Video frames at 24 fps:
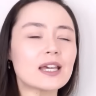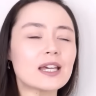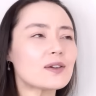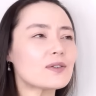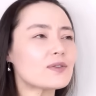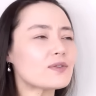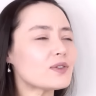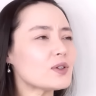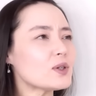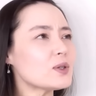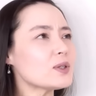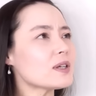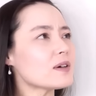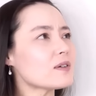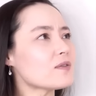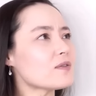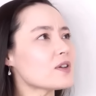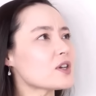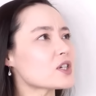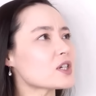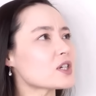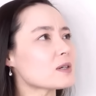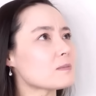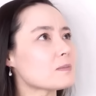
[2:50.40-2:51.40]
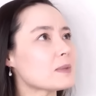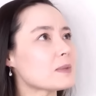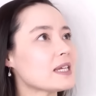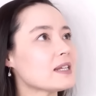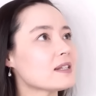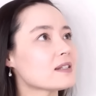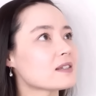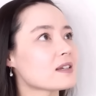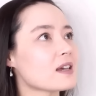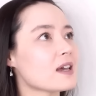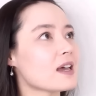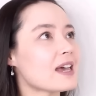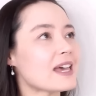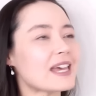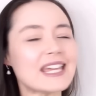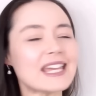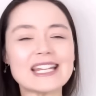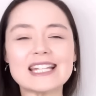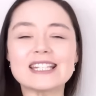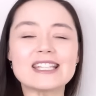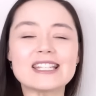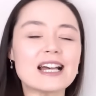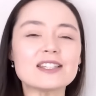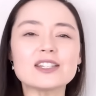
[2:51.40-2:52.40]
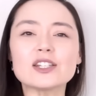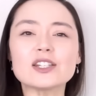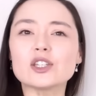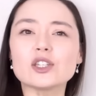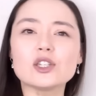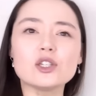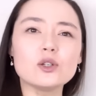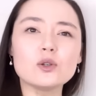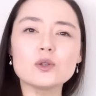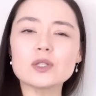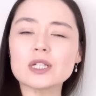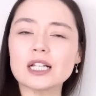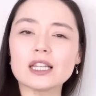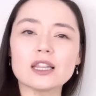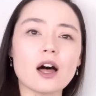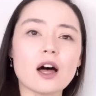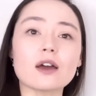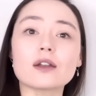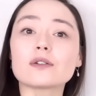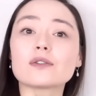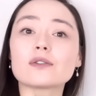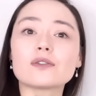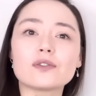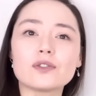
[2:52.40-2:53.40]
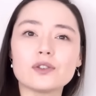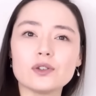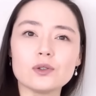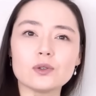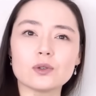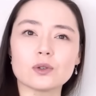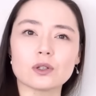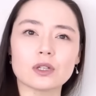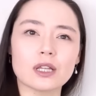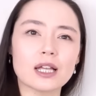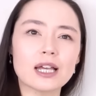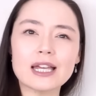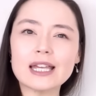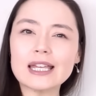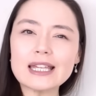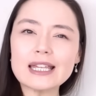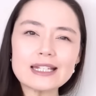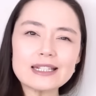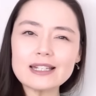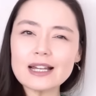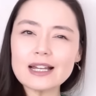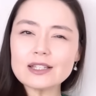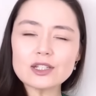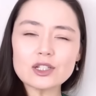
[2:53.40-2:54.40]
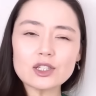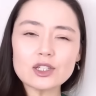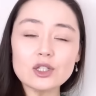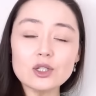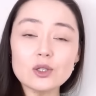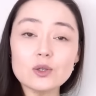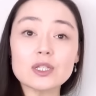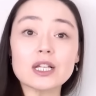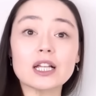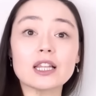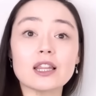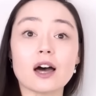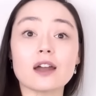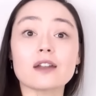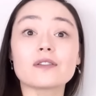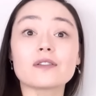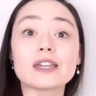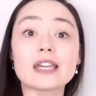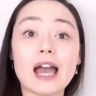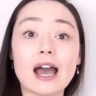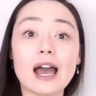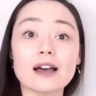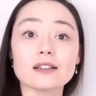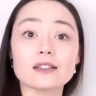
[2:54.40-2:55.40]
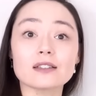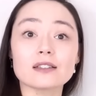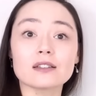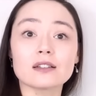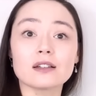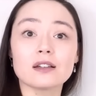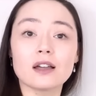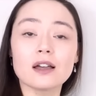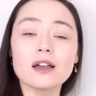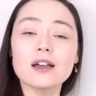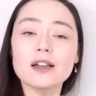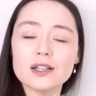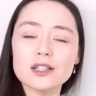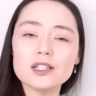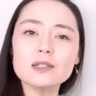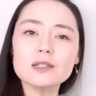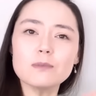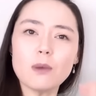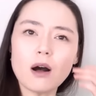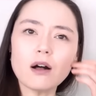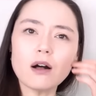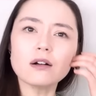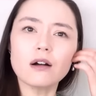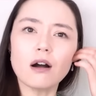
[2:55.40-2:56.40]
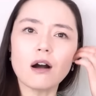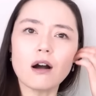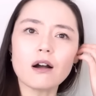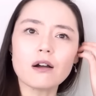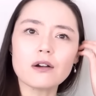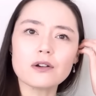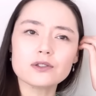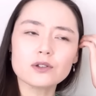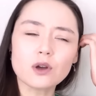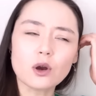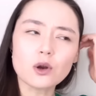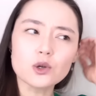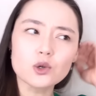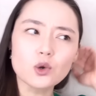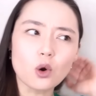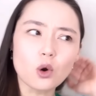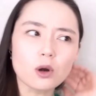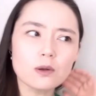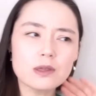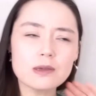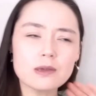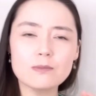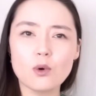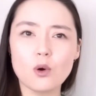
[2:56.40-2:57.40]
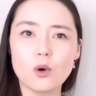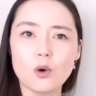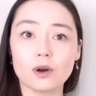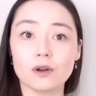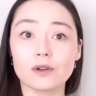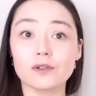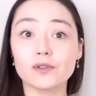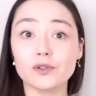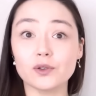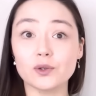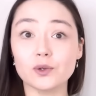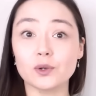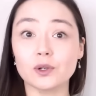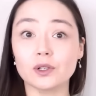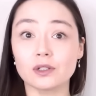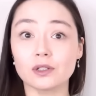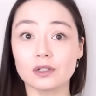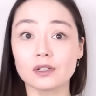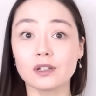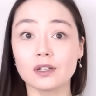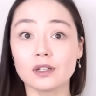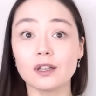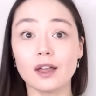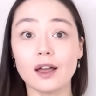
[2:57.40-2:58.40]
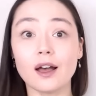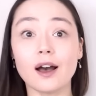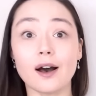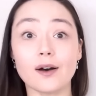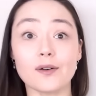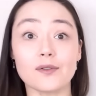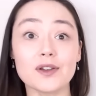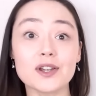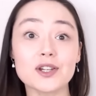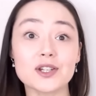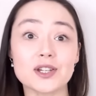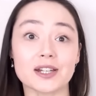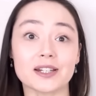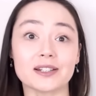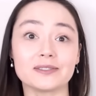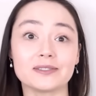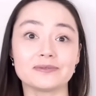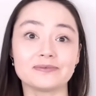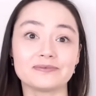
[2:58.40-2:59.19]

Fuel efficient means it doesn't use a lot of fuel. It doesn't use a lot of gas. Small cars are normally more fuel efficient.